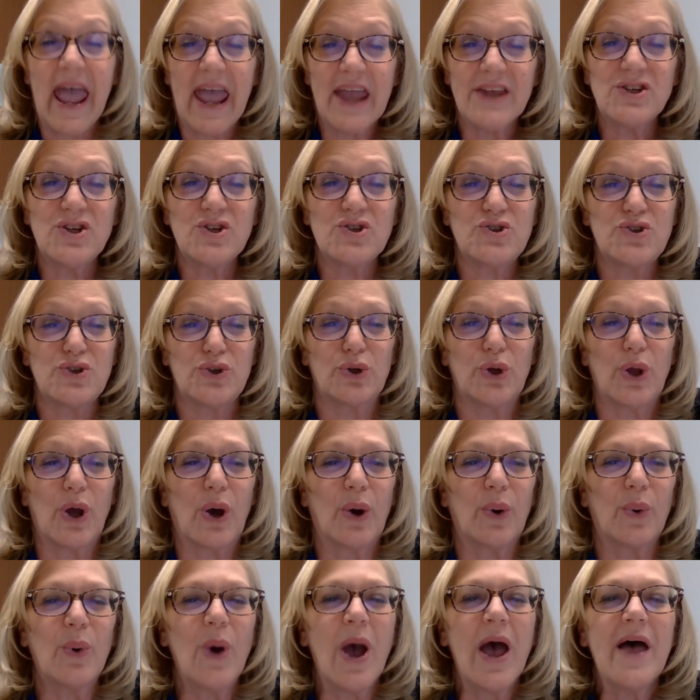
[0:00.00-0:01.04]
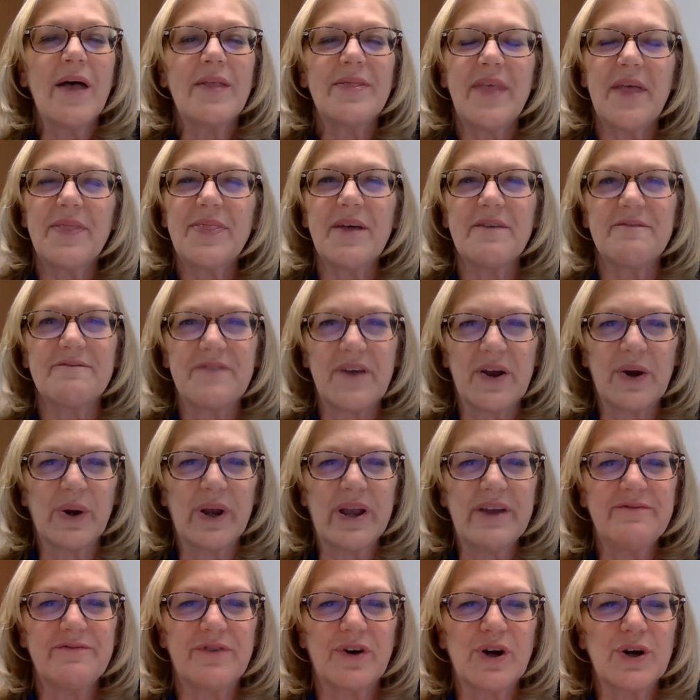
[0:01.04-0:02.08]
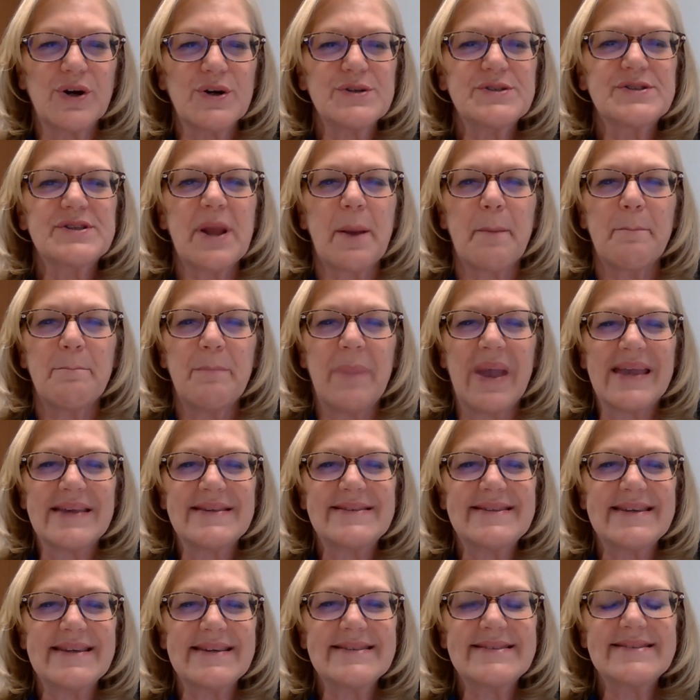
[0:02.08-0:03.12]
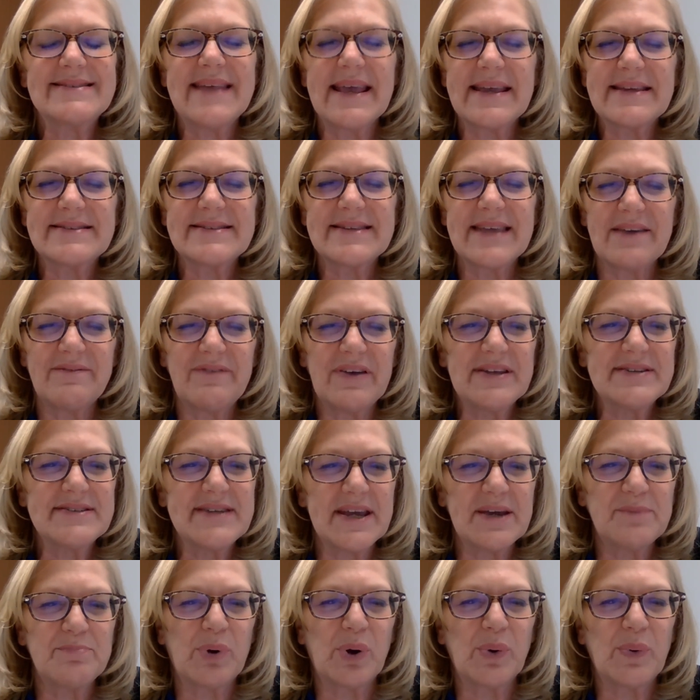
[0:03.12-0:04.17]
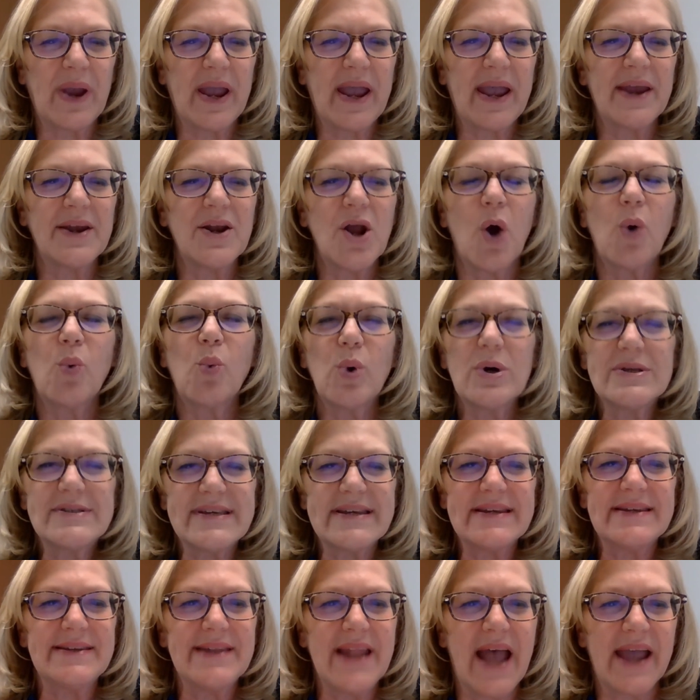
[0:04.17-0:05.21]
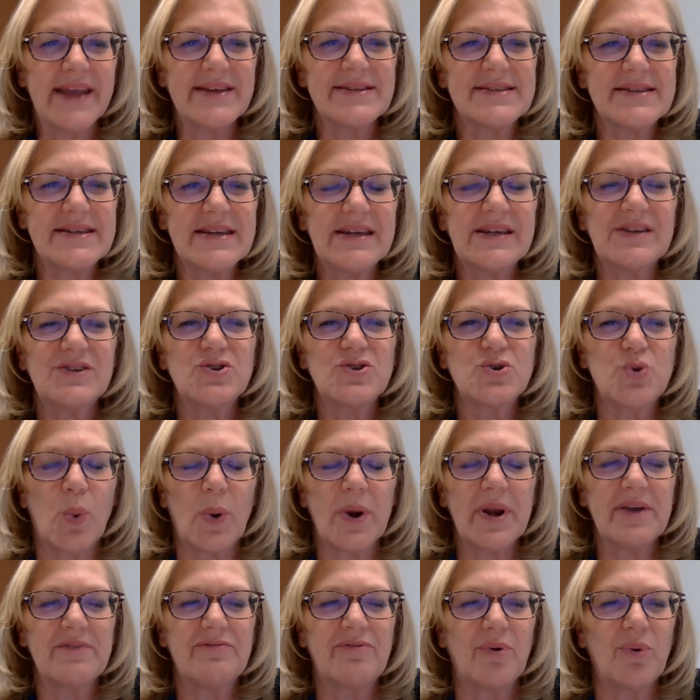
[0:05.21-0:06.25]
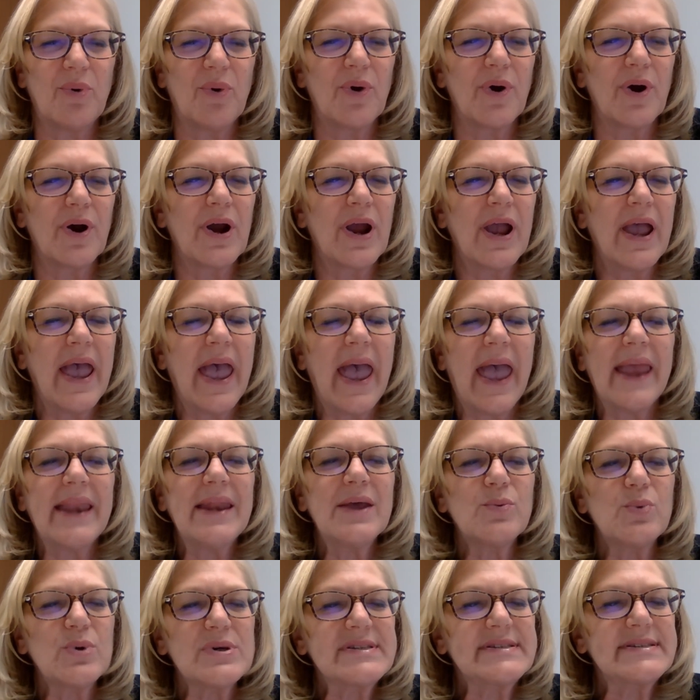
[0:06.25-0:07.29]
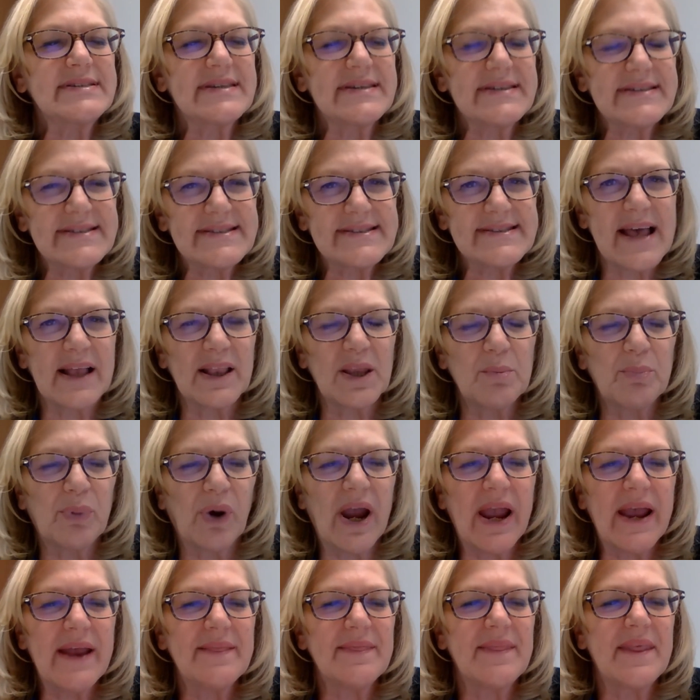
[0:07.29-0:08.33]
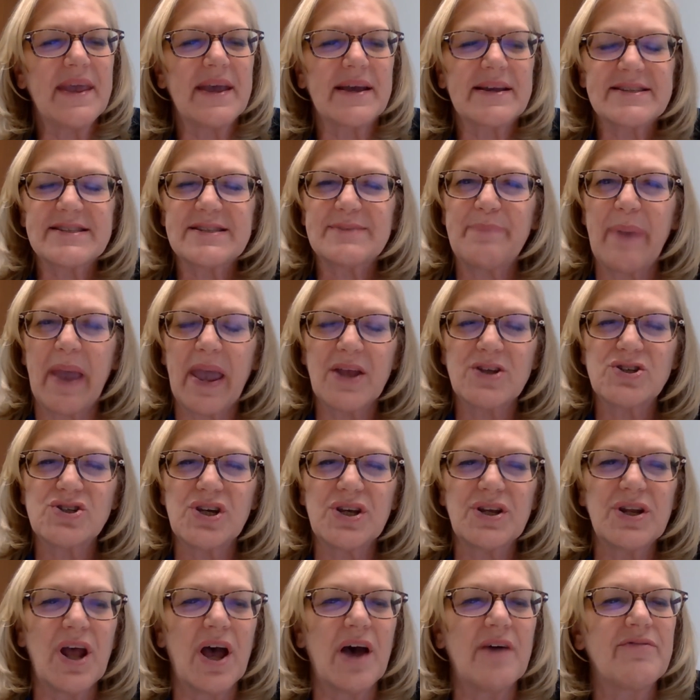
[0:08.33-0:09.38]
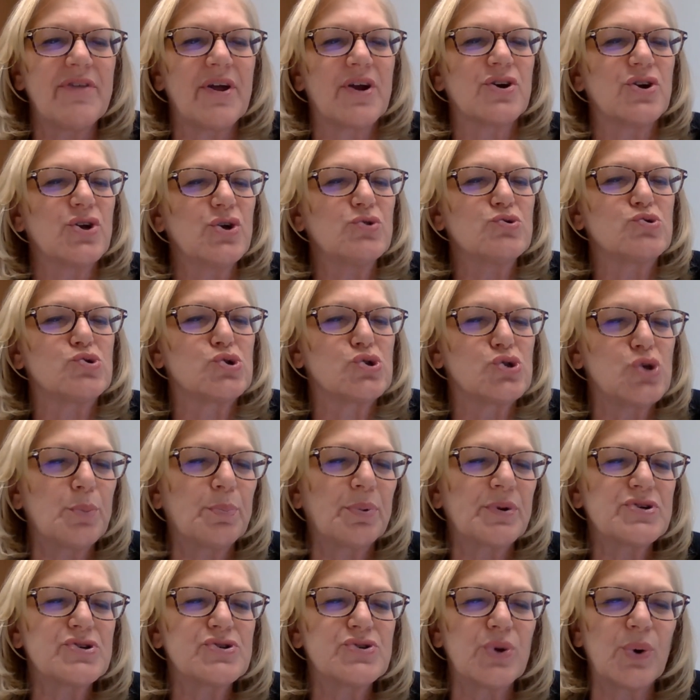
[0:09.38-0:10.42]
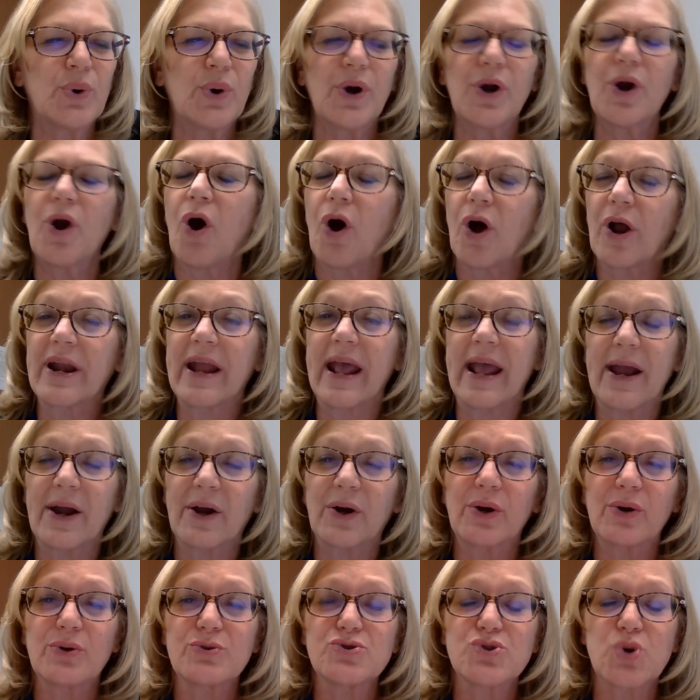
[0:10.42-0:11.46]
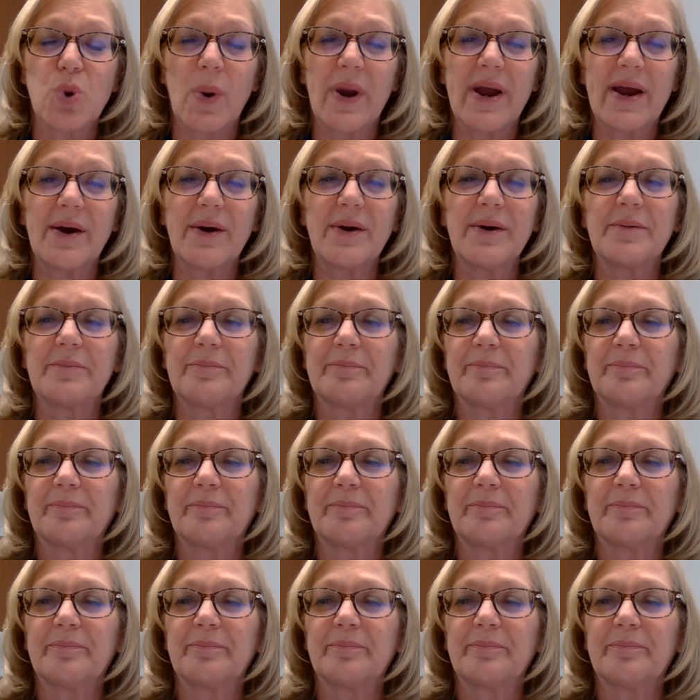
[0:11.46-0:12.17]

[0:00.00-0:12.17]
And did you know that the very first Macy's Thanksgiving Day Parade was in 1924, and it was to celebrate the expansion of their new superstore on Herald Square?